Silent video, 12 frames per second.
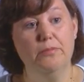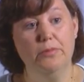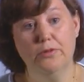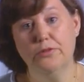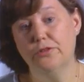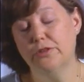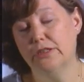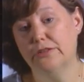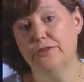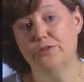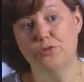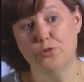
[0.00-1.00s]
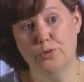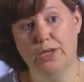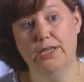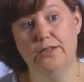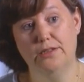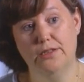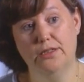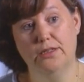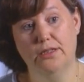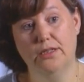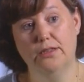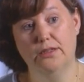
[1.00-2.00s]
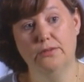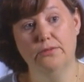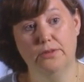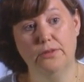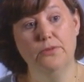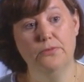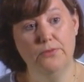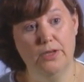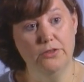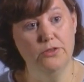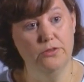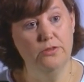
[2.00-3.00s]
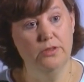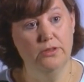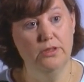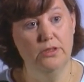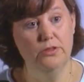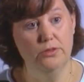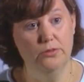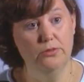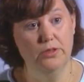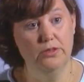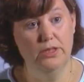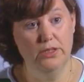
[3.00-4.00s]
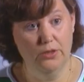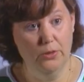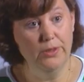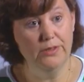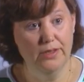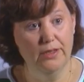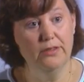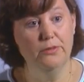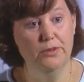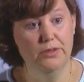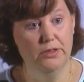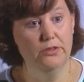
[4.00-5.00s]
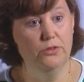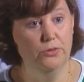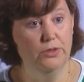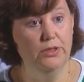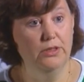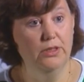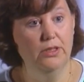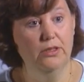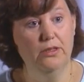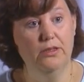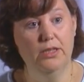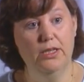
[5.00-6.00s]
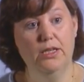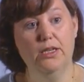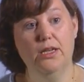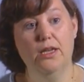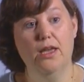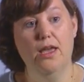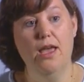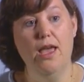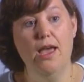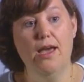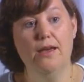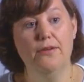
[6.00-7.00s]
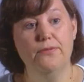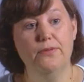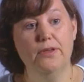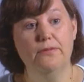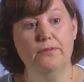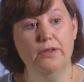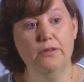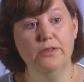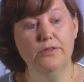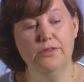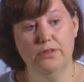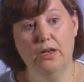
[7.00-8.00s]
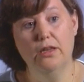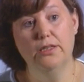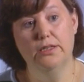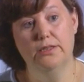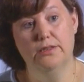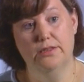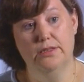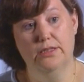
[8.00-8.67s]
personnel is trained in the different functions that they do, that they know exactly what they're doing, that they have a very solid